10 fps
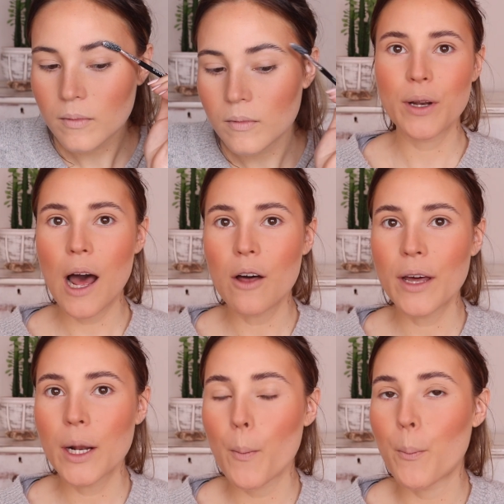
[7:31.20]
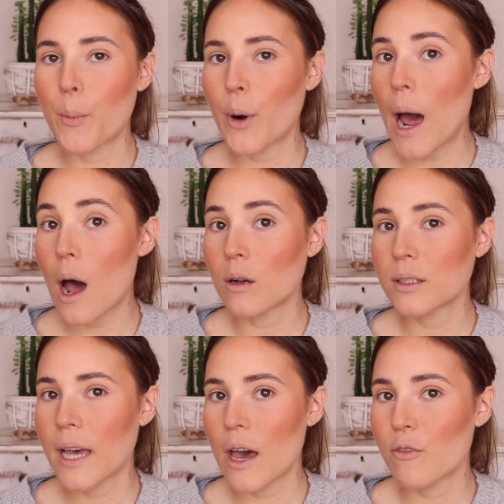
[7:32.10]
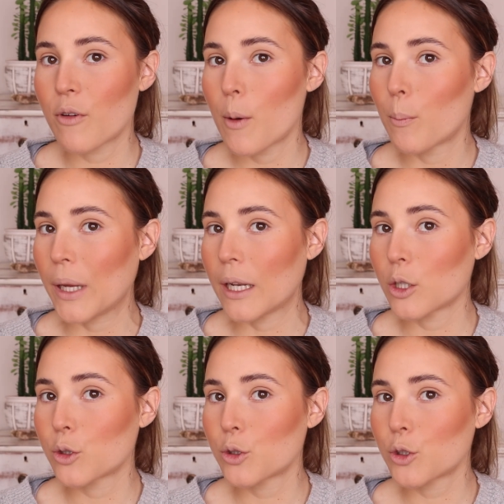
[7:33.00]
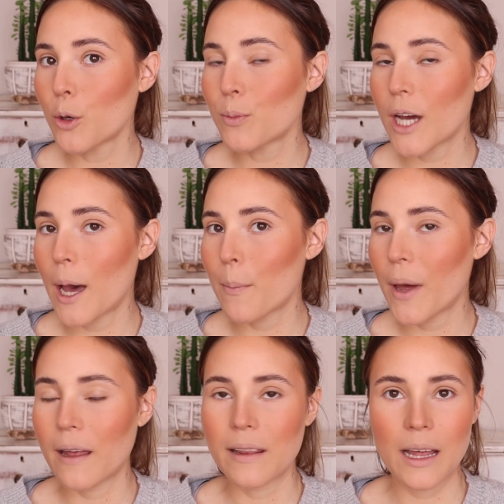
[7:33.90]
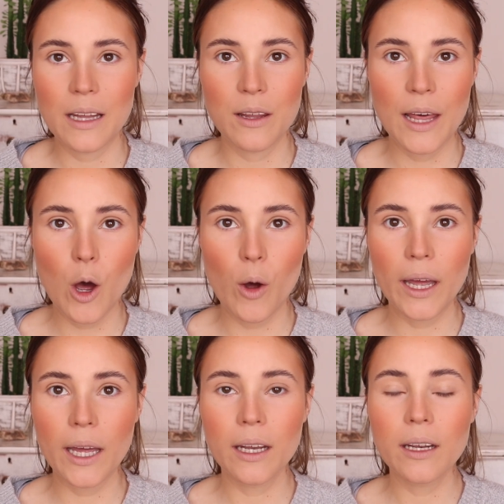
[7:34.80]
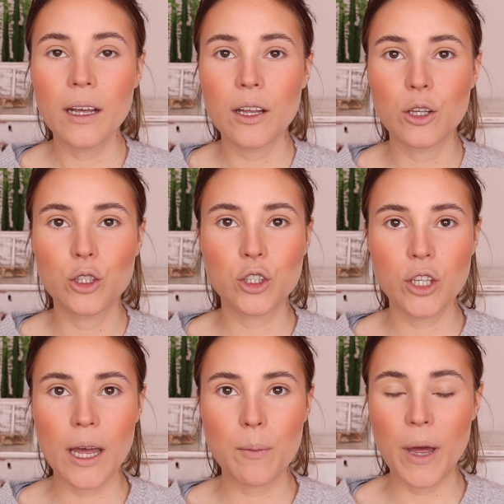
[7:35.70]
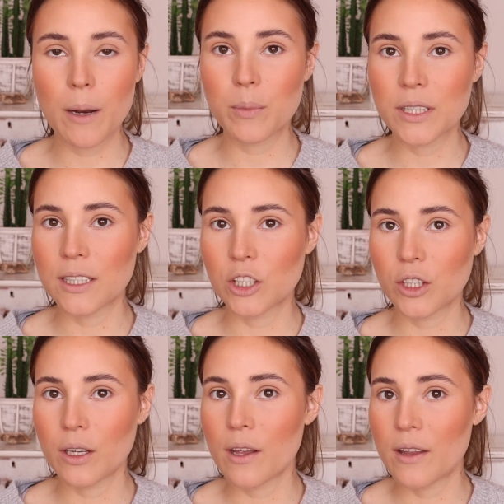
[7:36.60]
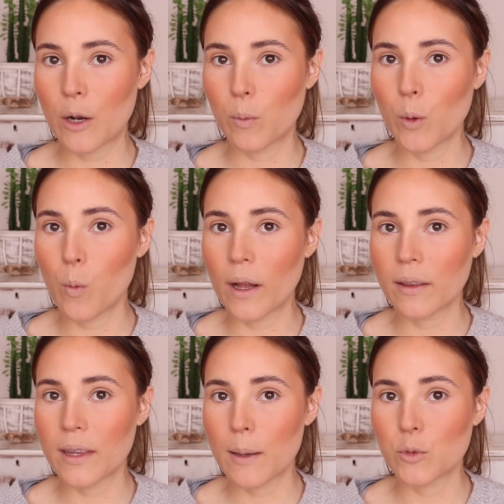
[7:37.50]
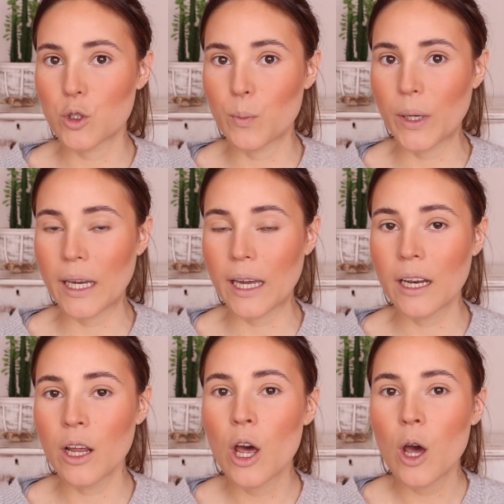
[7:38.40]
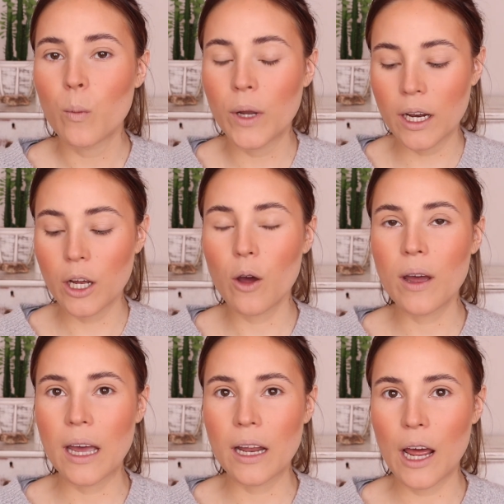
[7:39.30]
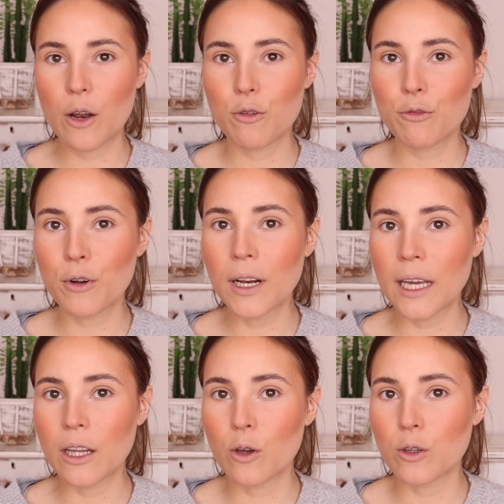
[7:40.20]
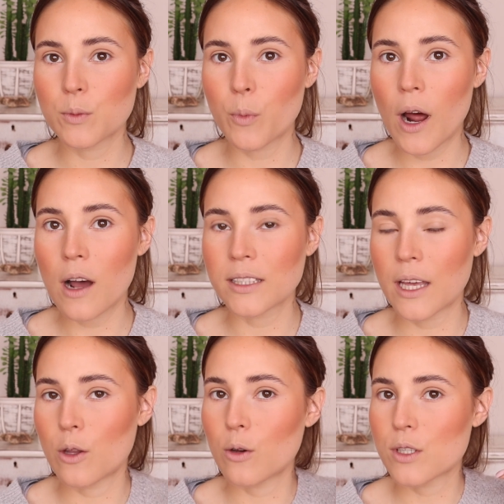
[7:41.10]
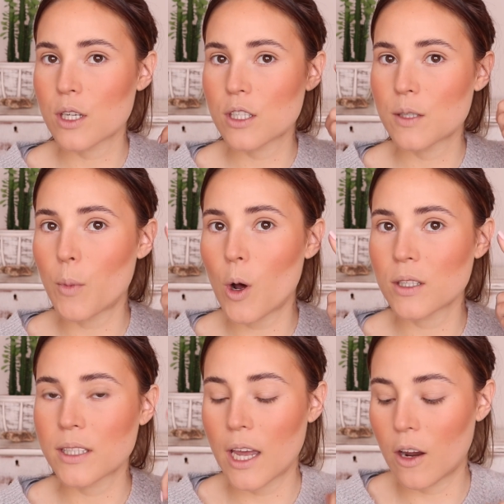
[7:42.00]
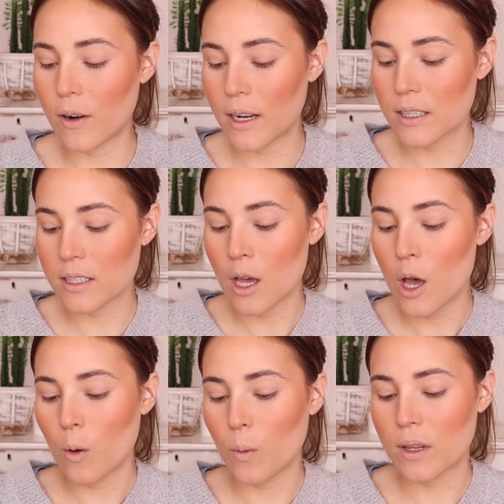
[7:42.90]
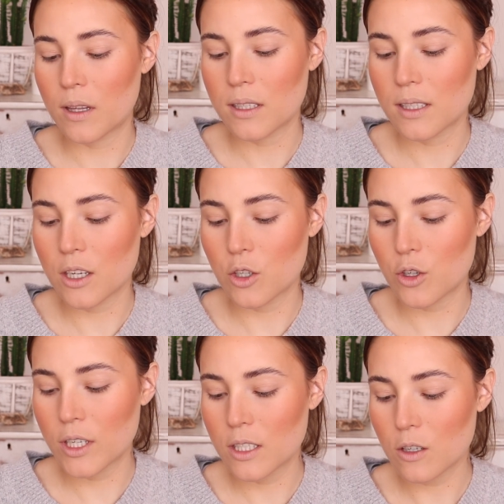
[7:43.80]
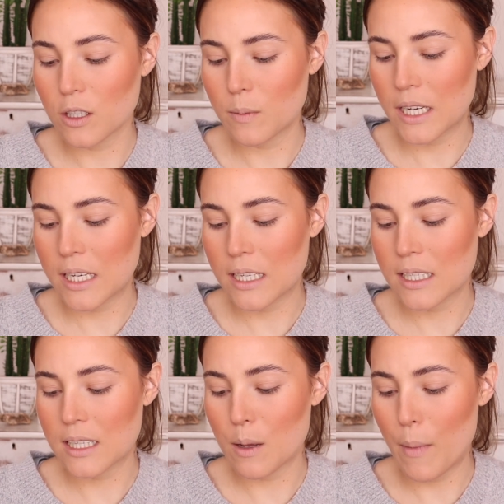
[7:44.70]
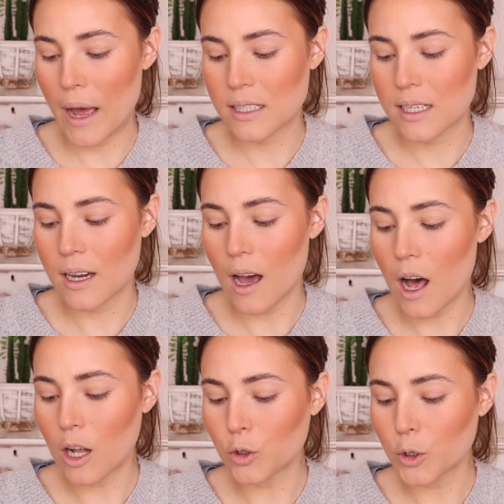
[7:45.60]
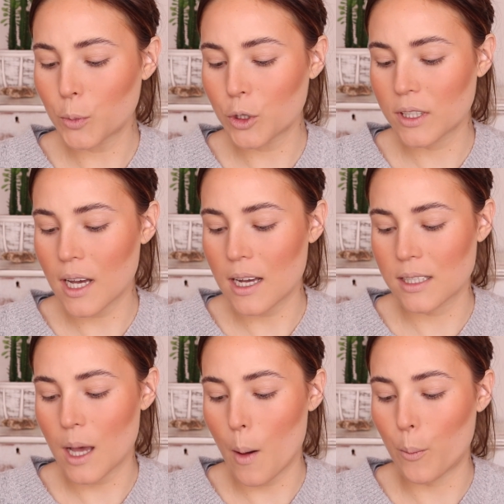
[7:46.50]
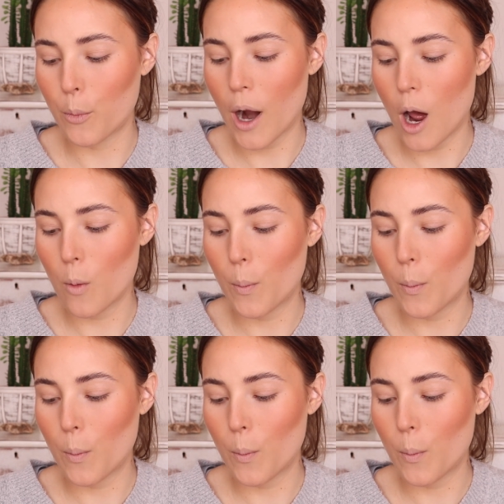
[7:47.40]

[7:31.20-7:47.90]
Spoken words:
Now that brows have been soaked up and that they are in the shape and position that we want them to be in, we're going to go ahead and fill in those brows and those sparse areas with this Crease Cosmetics Slimatic Ultra Precise Brow